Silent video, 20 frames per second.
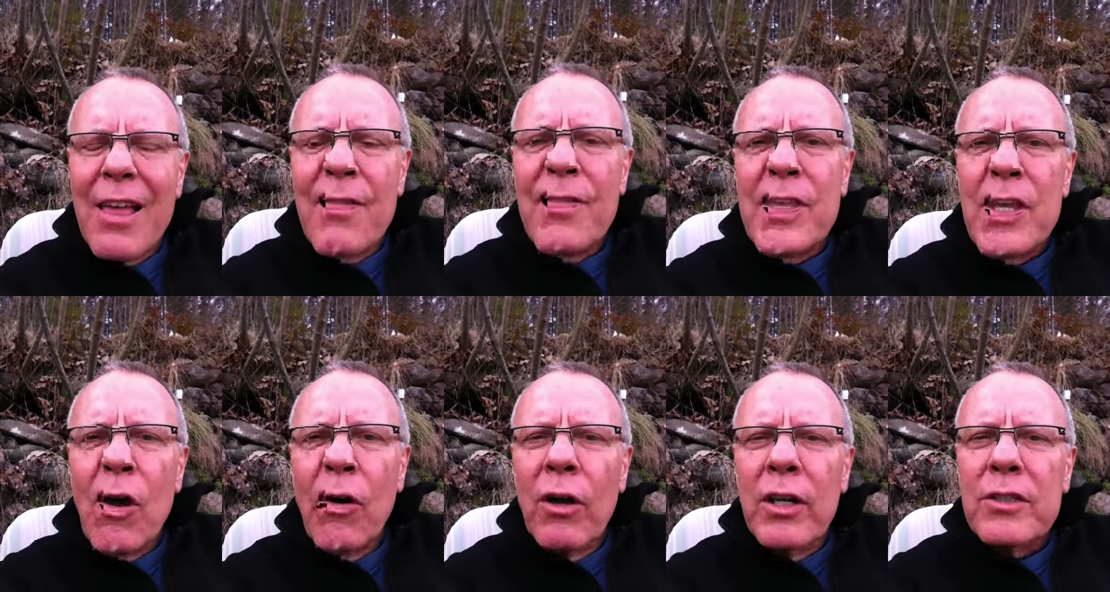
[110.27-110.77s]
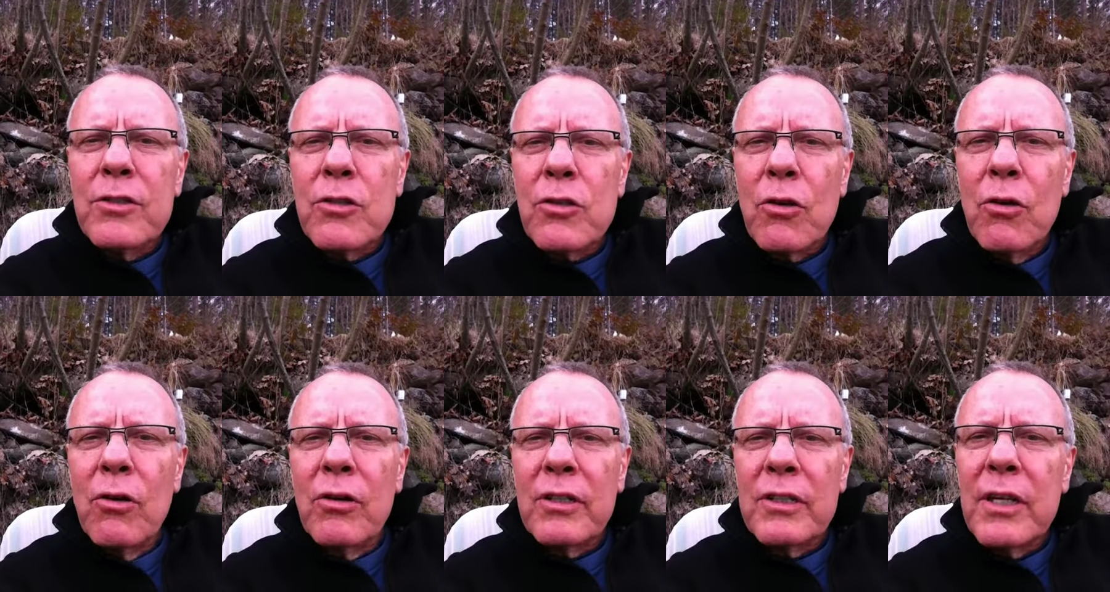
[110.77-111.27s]
The odd
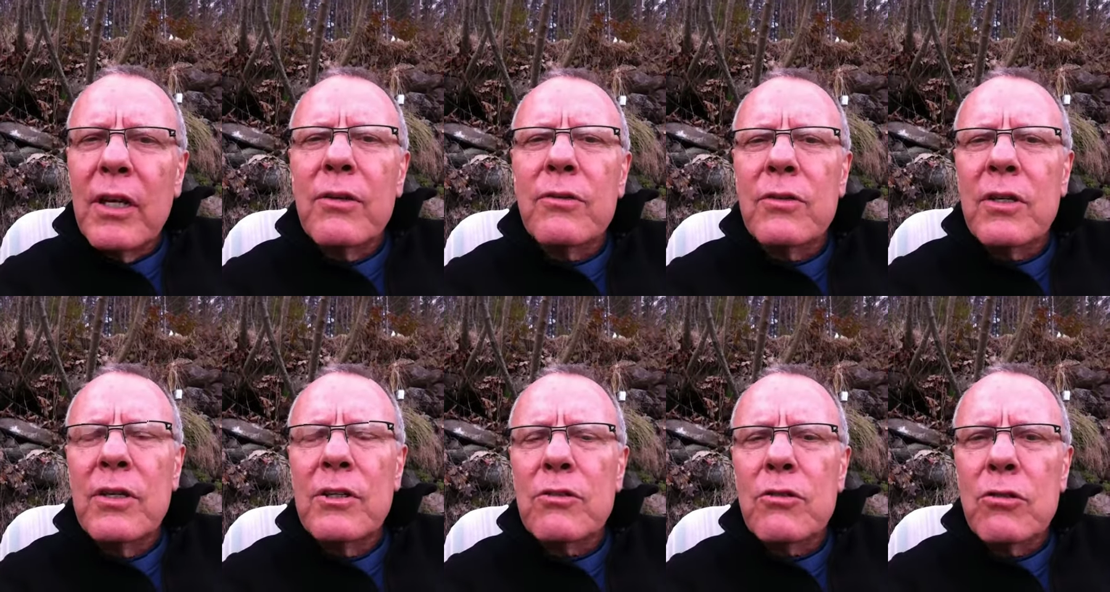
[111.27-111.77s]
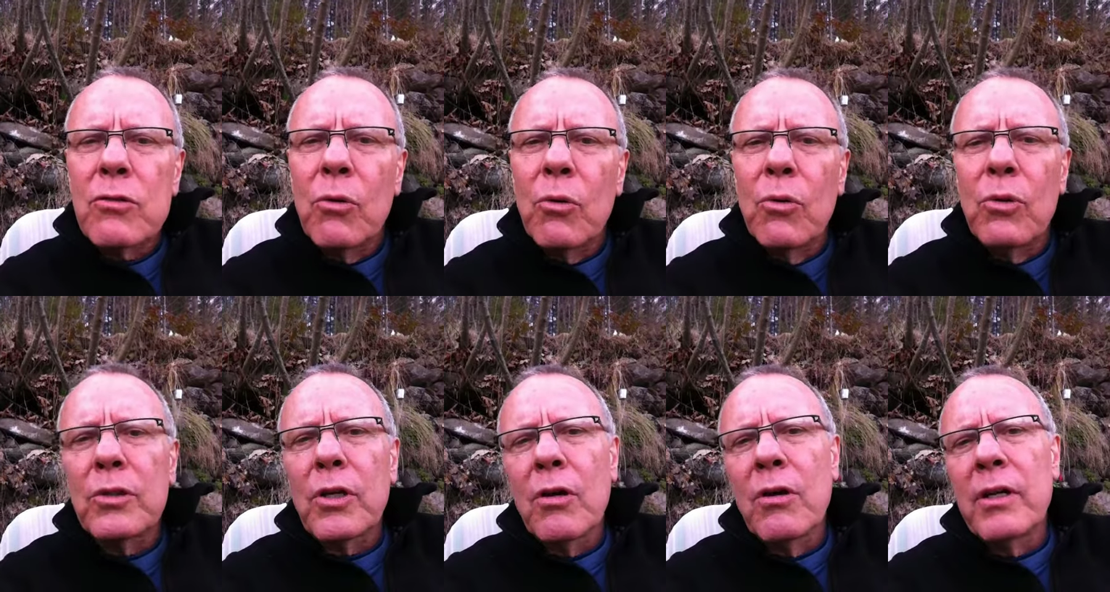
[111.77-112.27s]
song does get
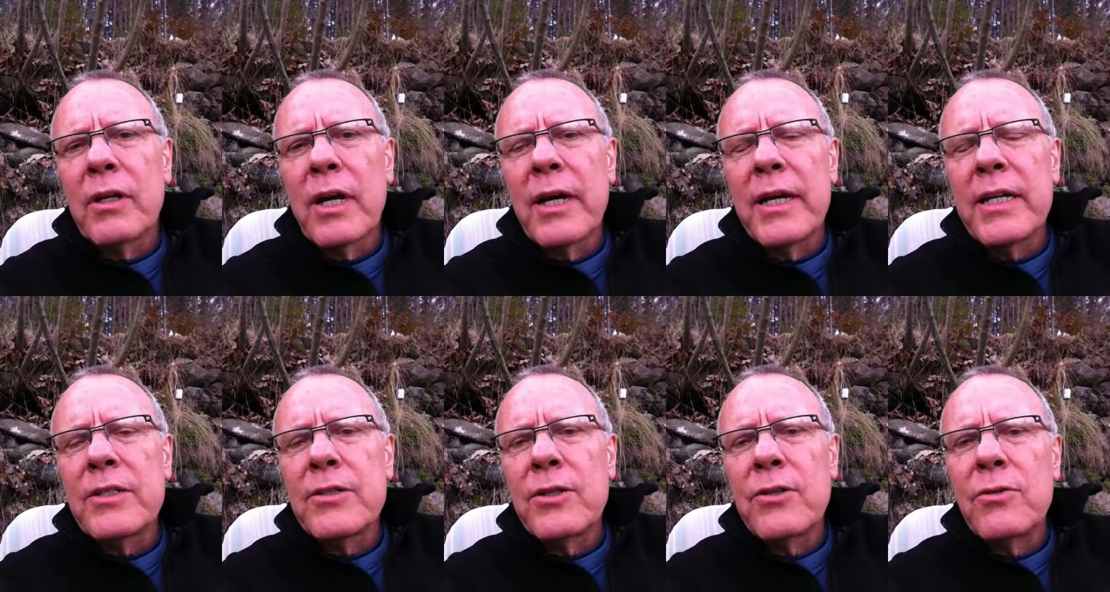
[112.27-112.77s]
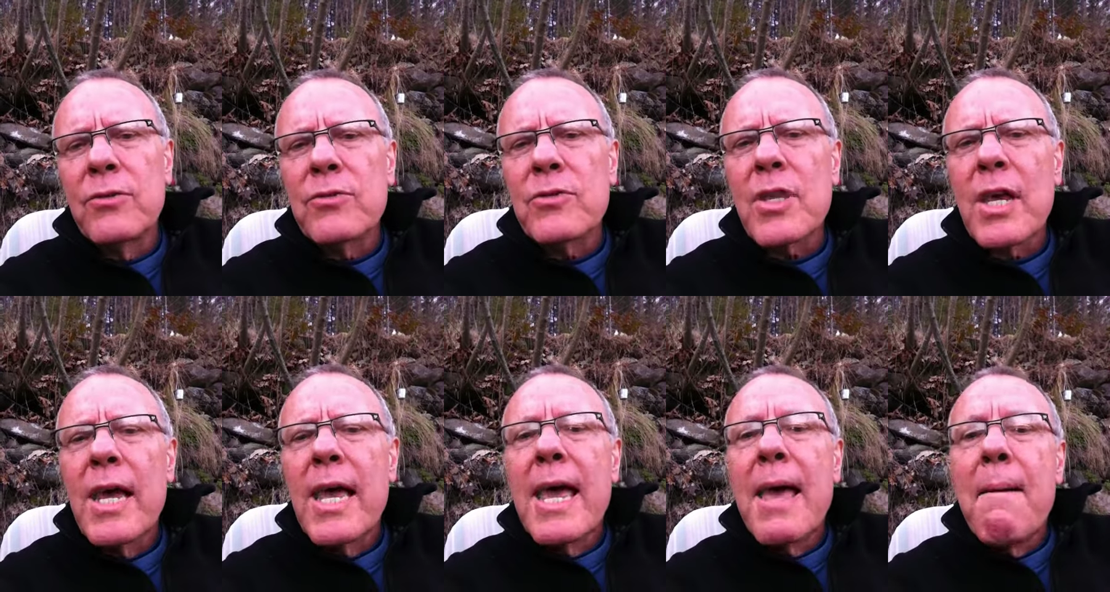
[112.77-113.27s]
sold on
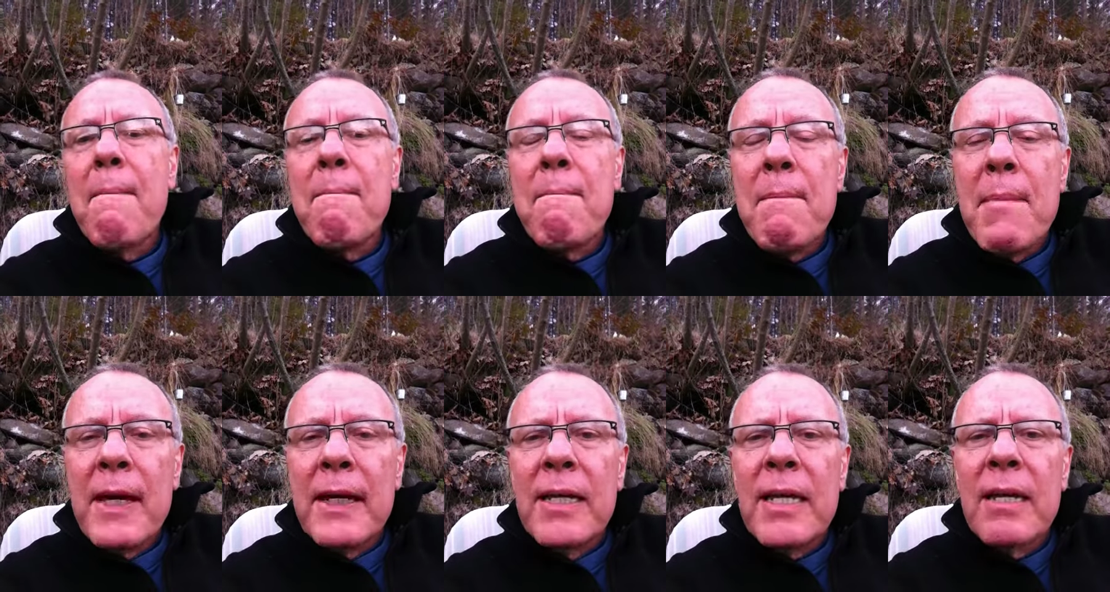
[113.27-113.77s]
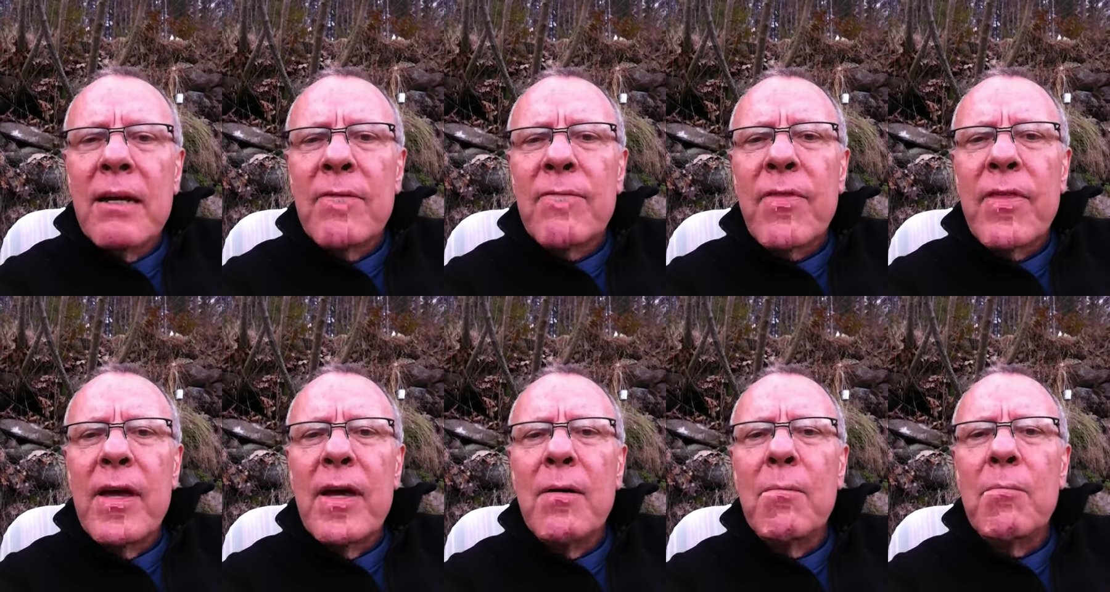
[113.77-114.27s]
iTunes, many of
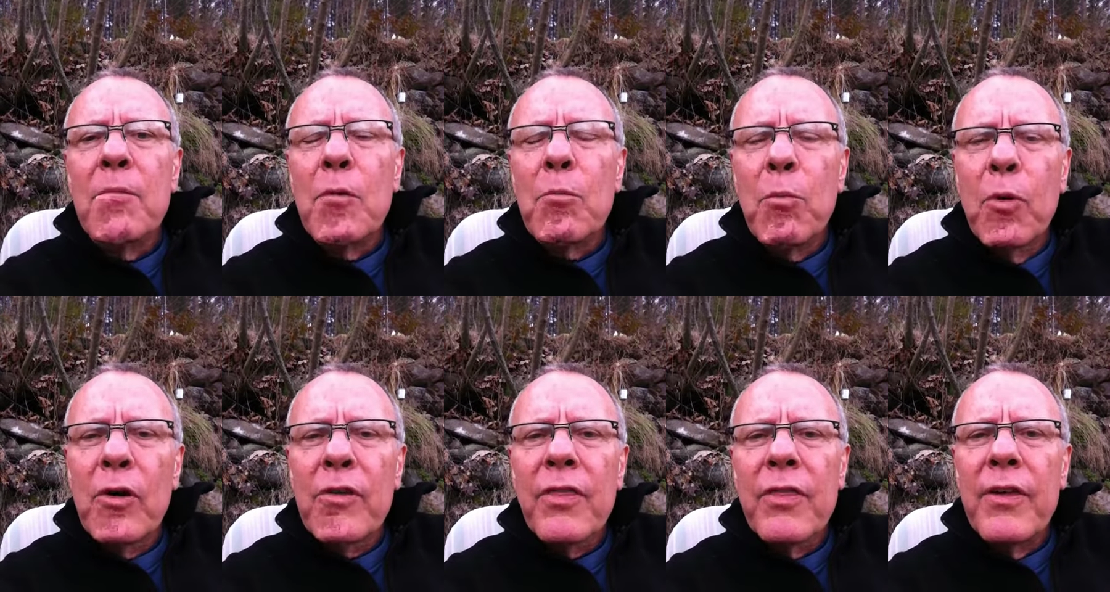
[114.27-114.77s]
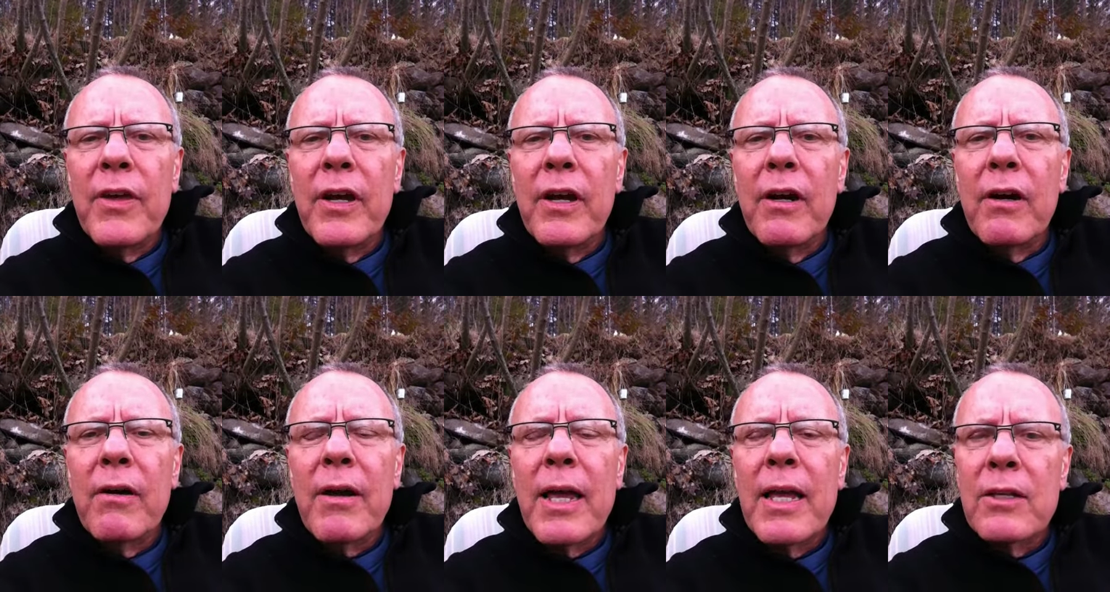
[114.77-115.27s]
them put
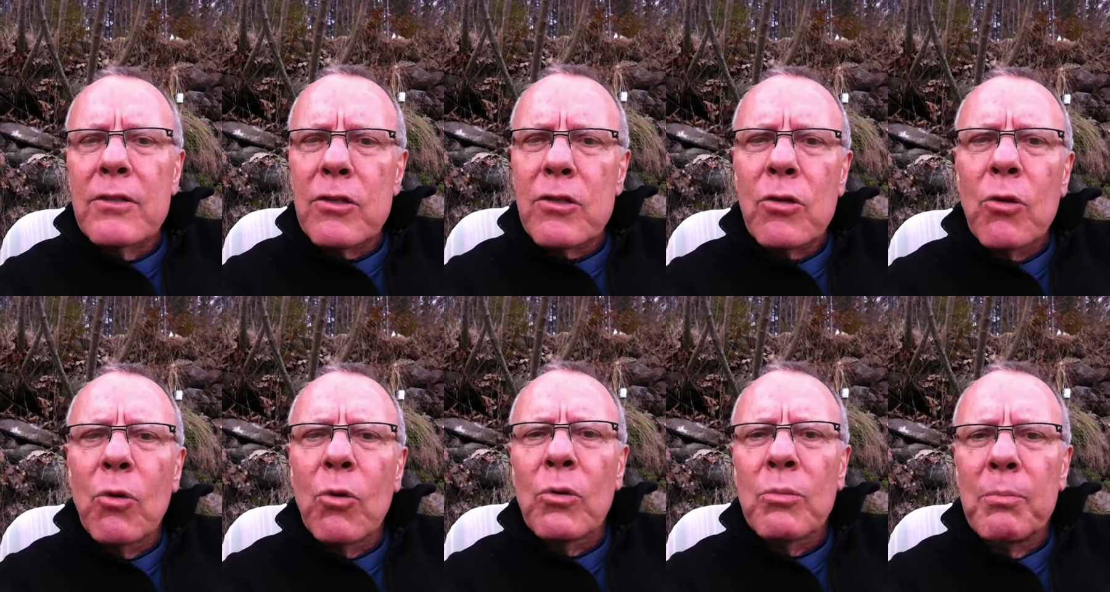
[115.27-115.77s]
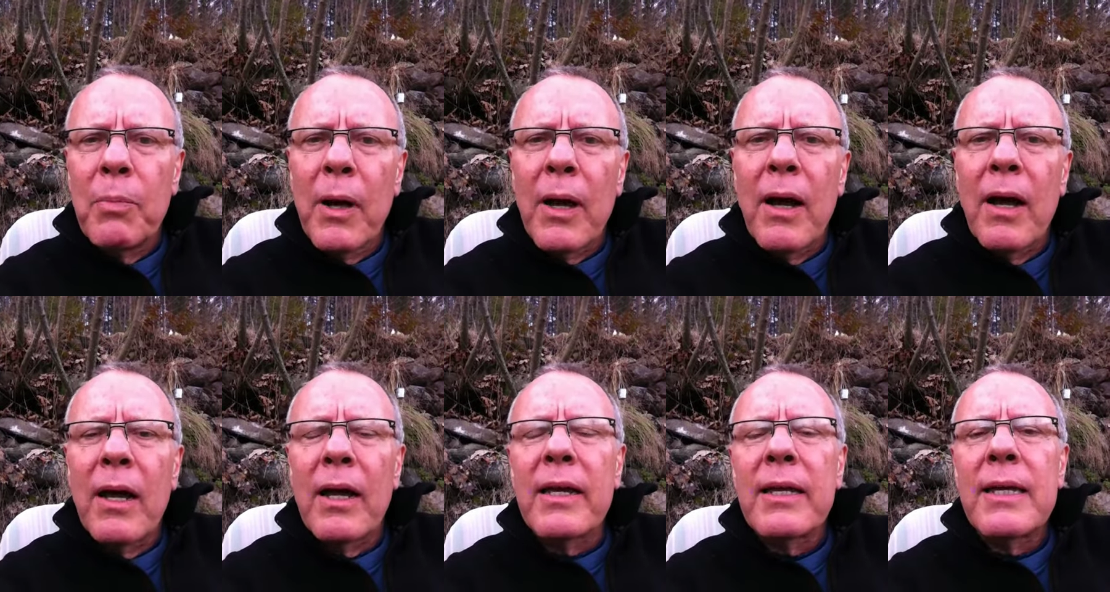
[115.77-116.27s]
there and sold
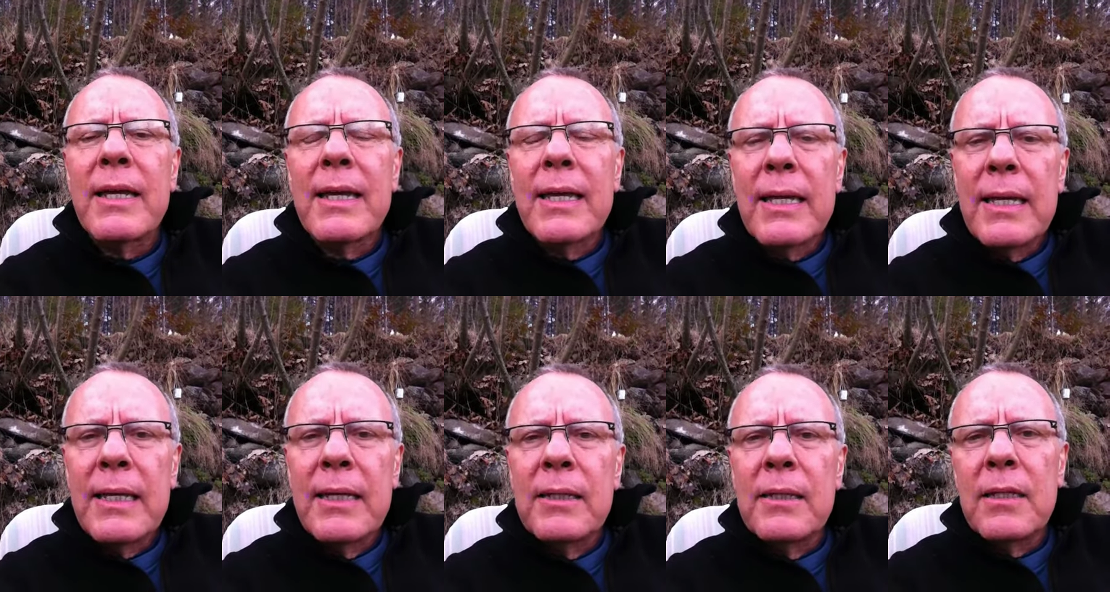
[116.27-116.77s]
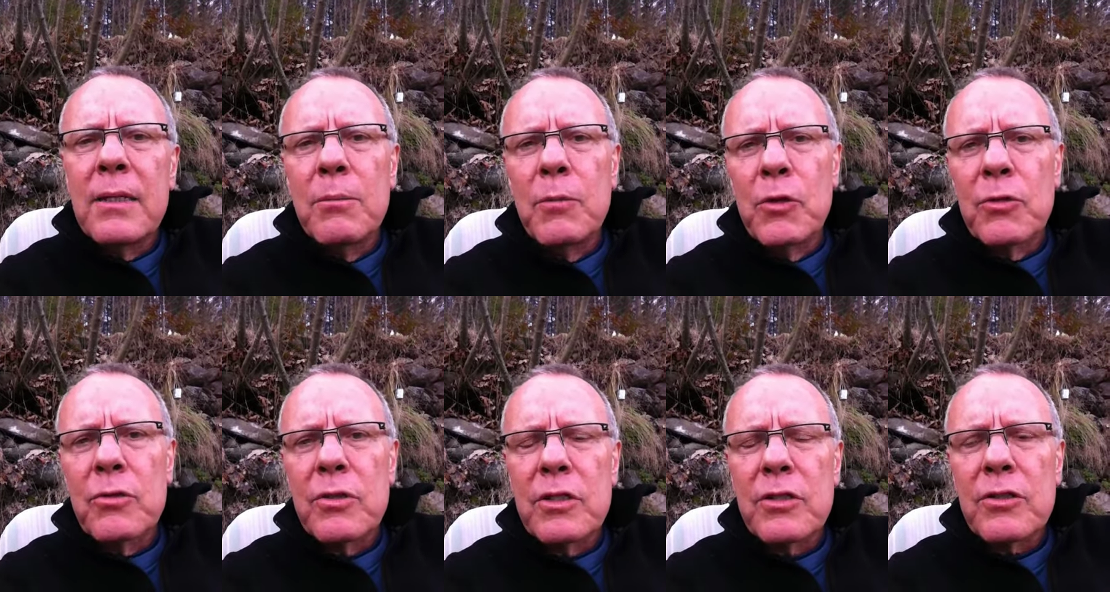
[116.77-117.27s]
by indie
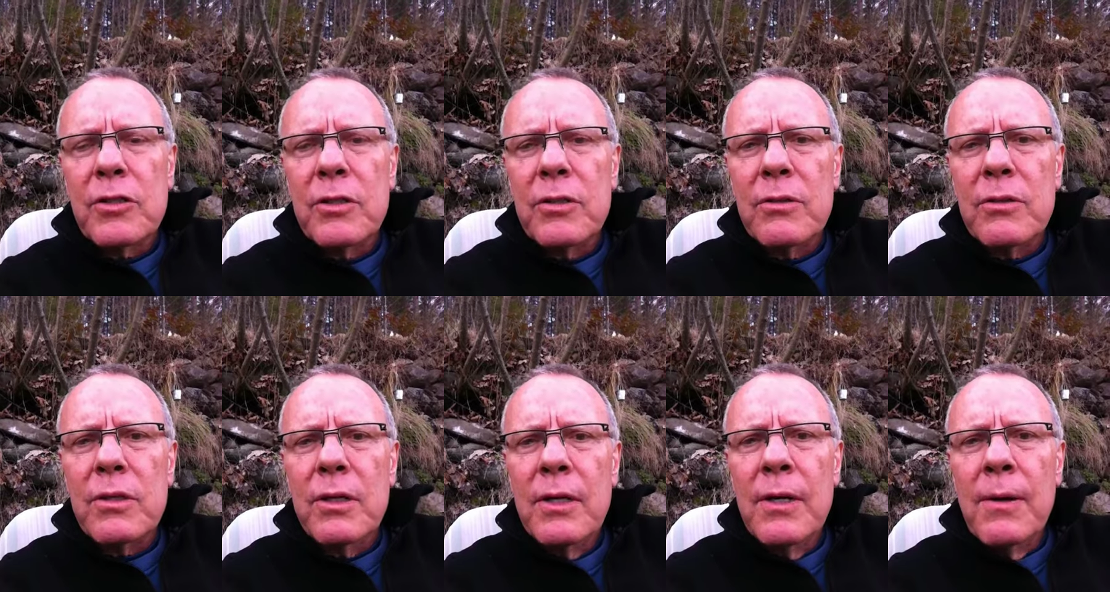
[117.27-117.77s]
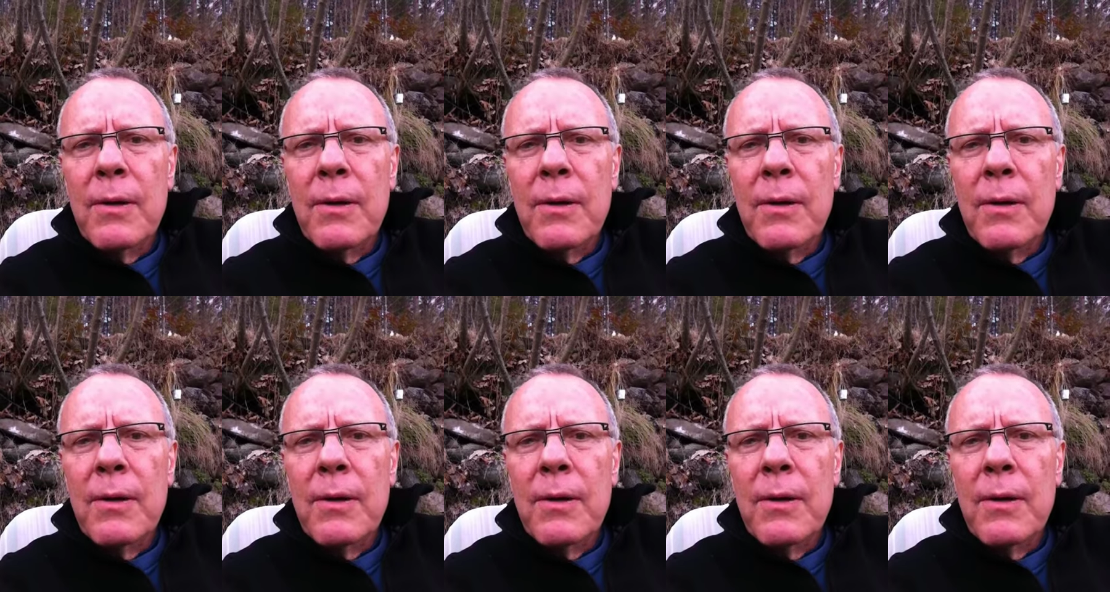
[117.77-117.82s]
musicians.